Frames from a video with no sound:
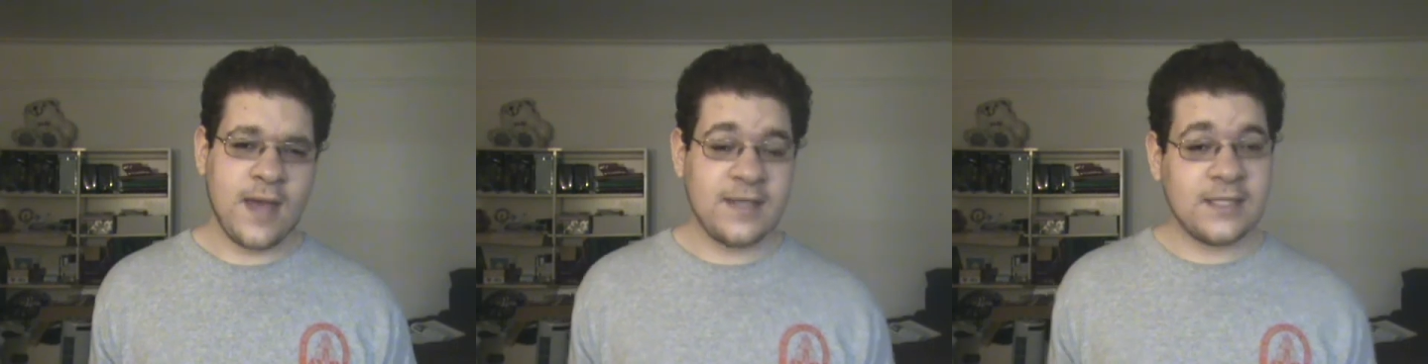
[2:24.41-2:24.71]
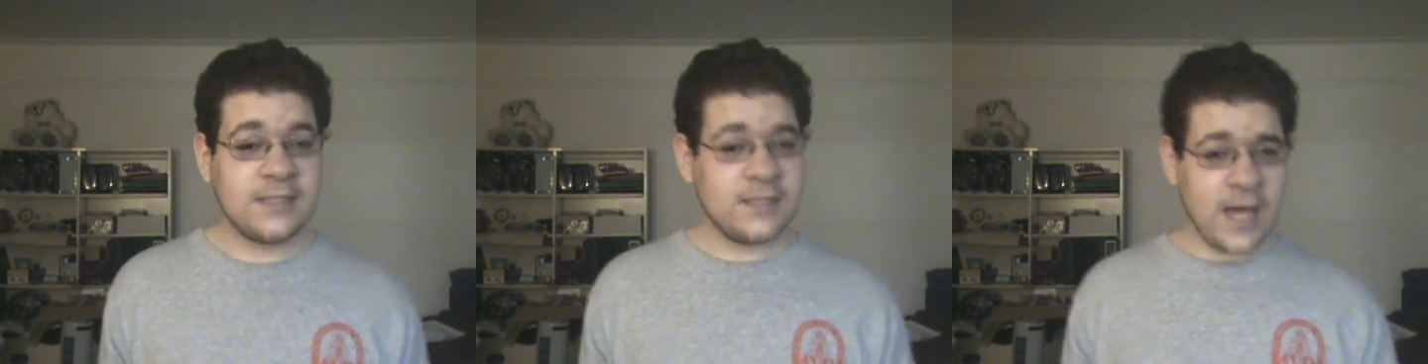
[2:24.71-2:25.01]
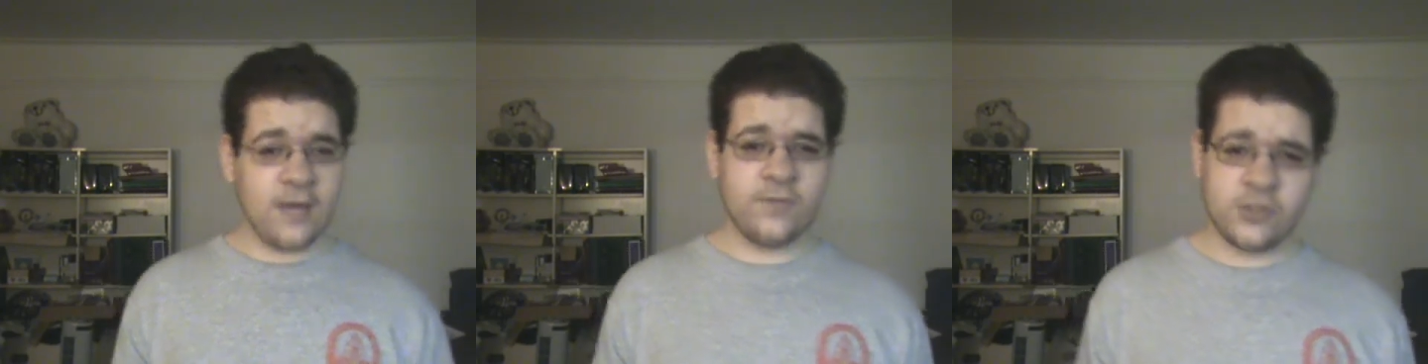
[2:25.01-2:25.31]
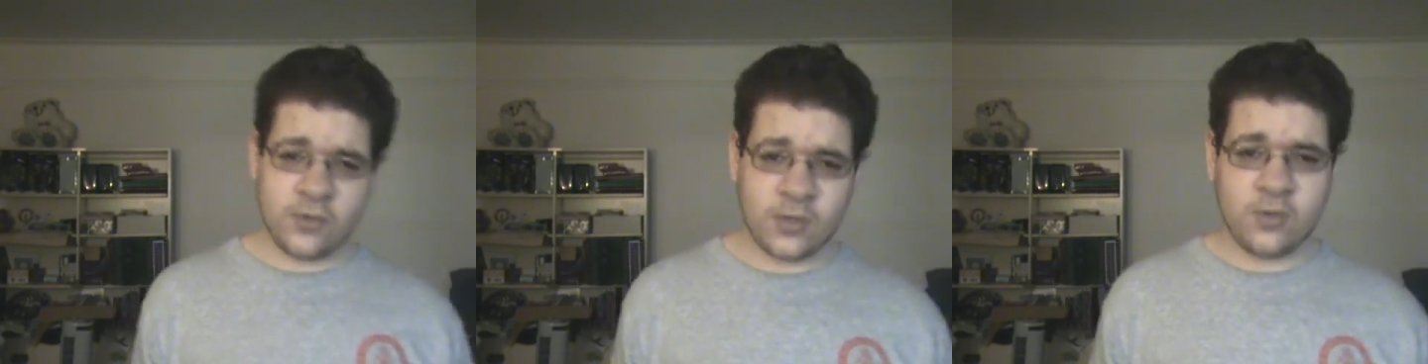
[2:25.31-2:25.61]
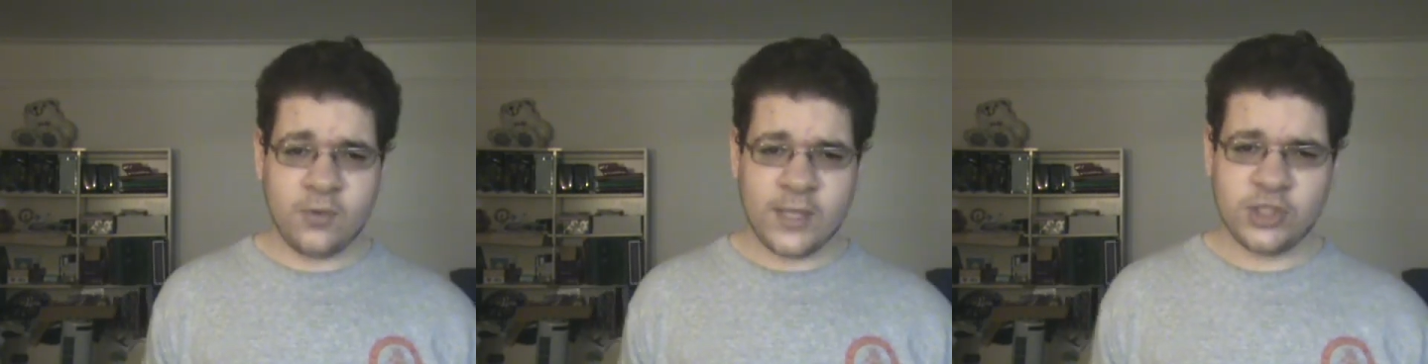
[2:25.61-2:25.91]
And that's not a
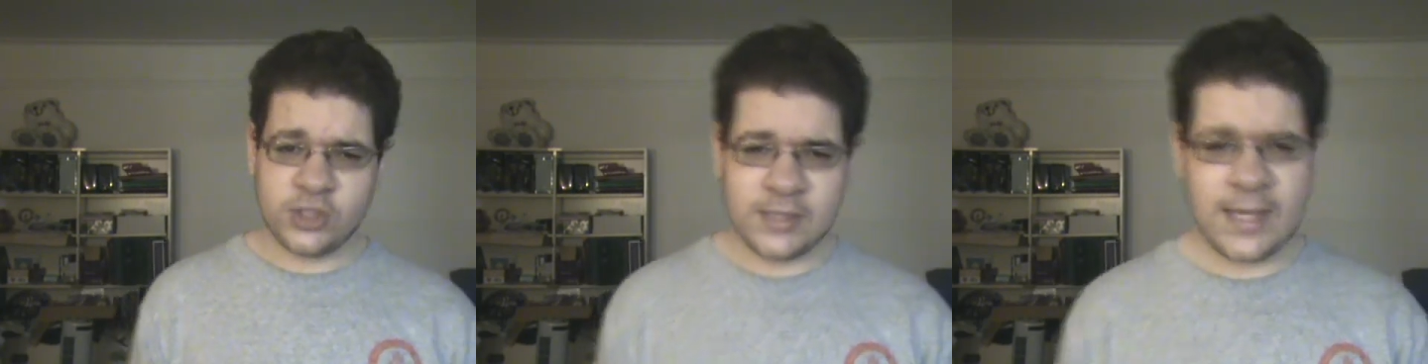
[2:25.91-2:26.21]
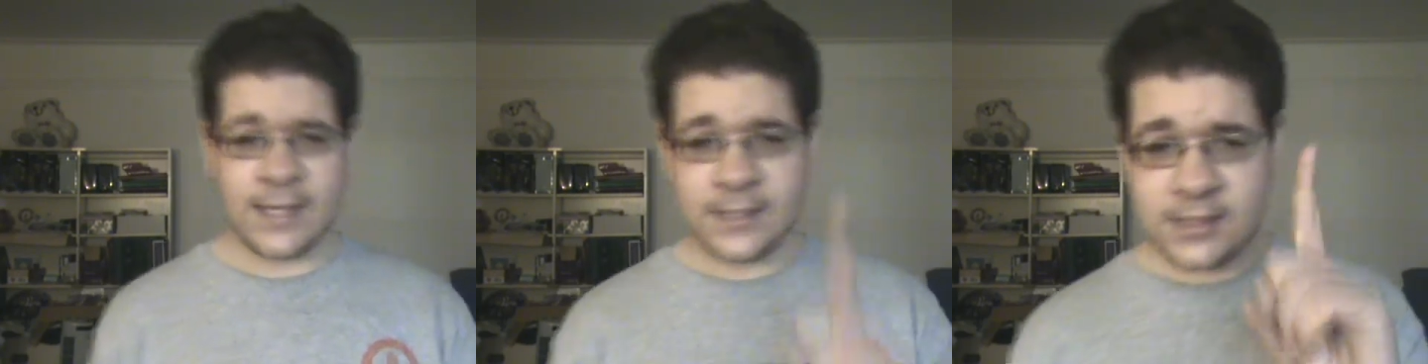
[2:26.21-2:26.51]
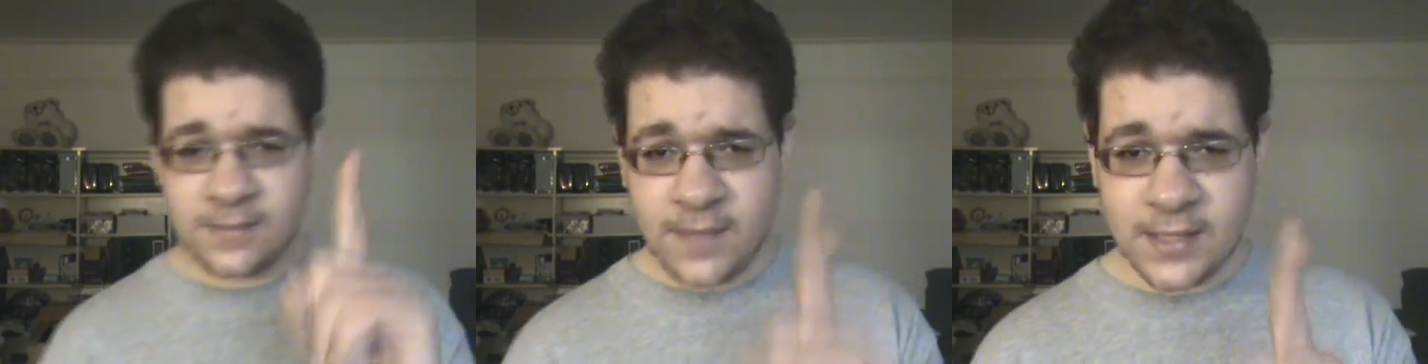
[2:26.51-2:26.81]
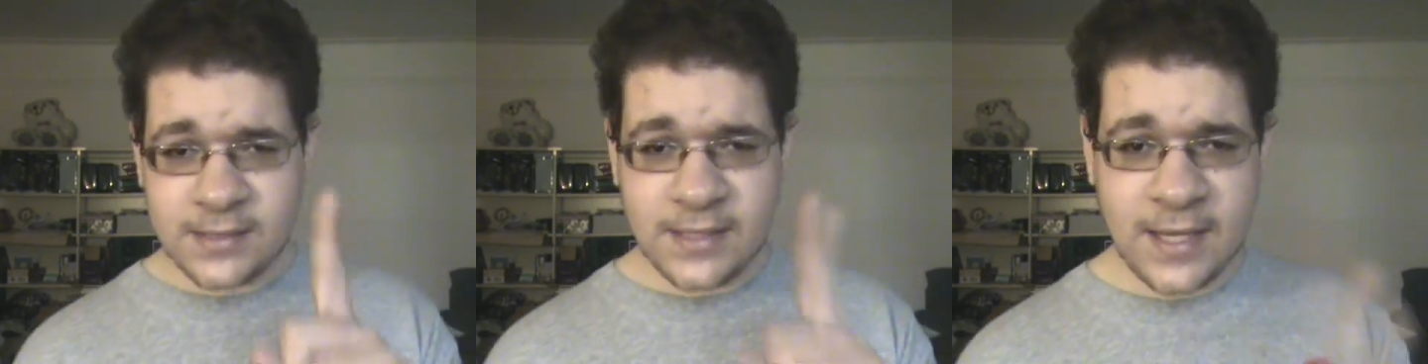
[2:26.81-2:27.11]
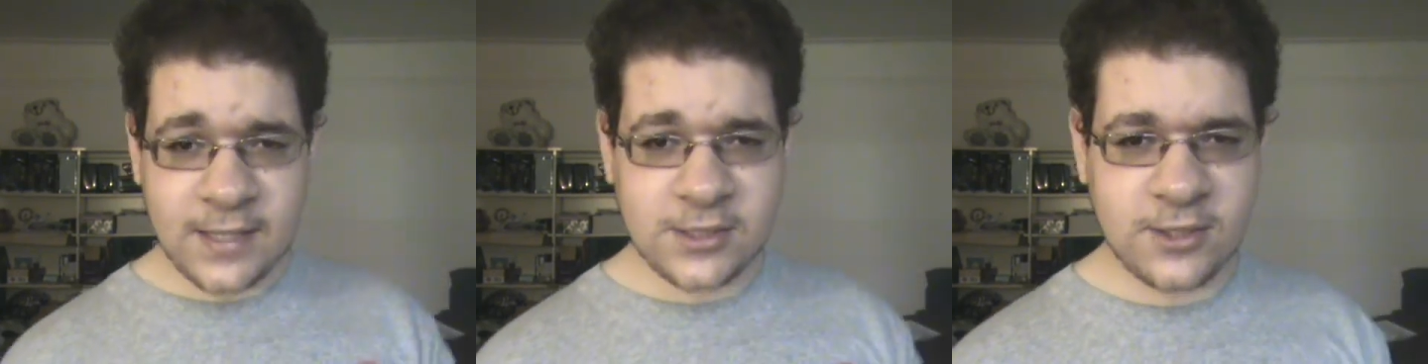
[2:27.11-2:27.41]
rhetorical question. I expect an
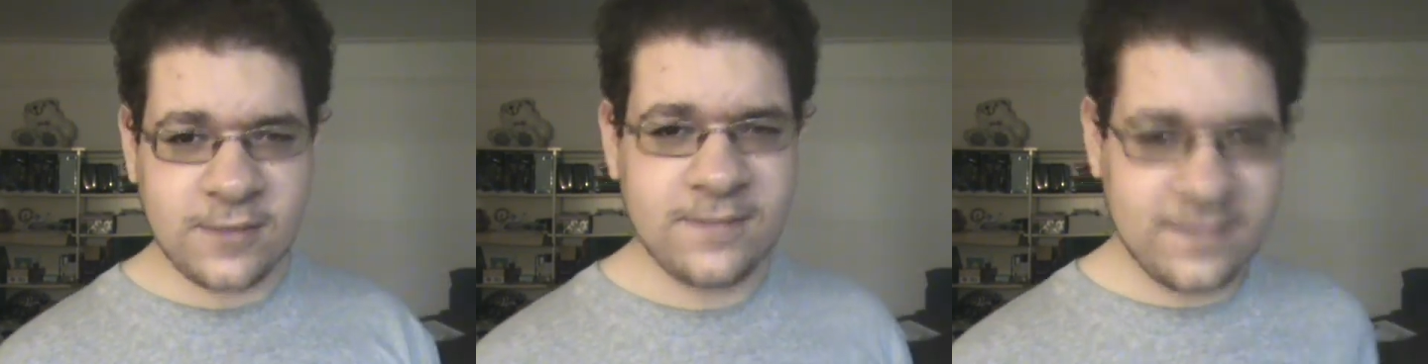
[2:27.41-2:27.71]
answer.